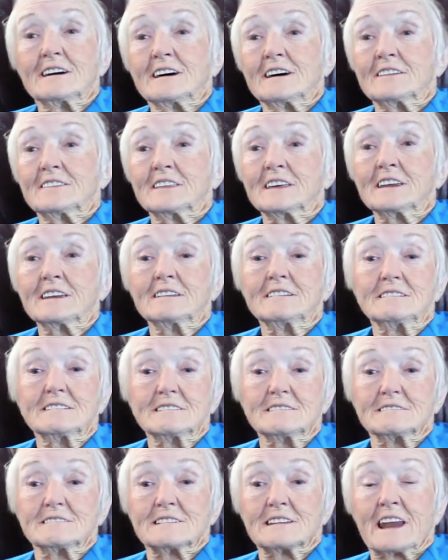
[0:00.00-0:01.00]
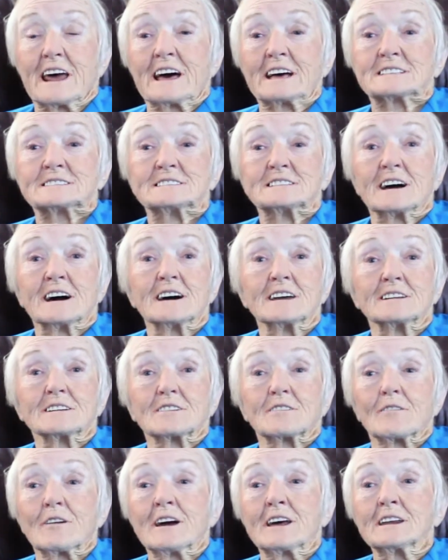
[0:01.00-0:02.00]
And then last night a
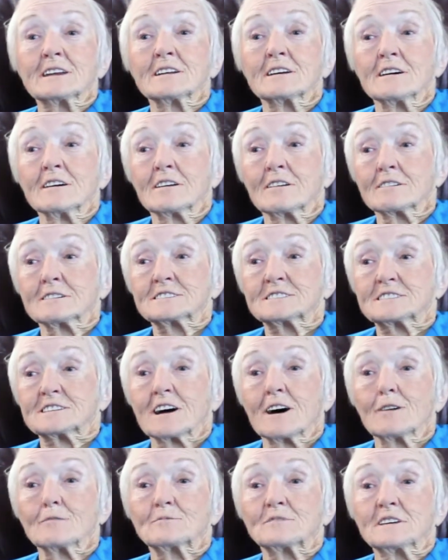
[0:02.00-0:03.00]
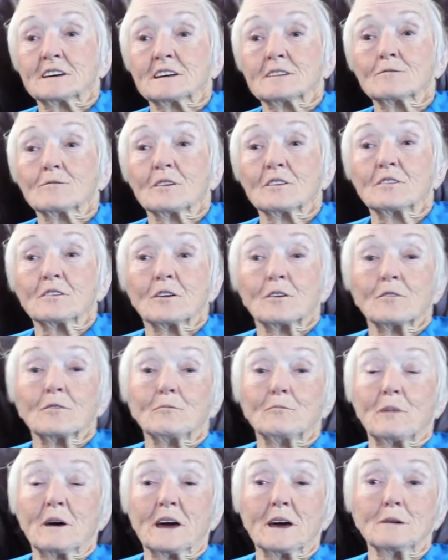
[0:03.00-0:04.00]
granddaughter stopped in with her
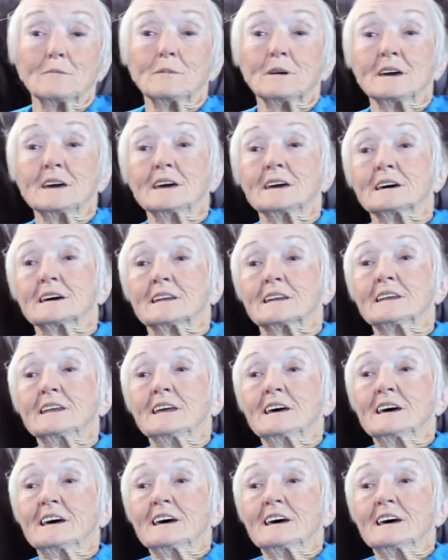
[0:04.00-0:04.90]
baby, and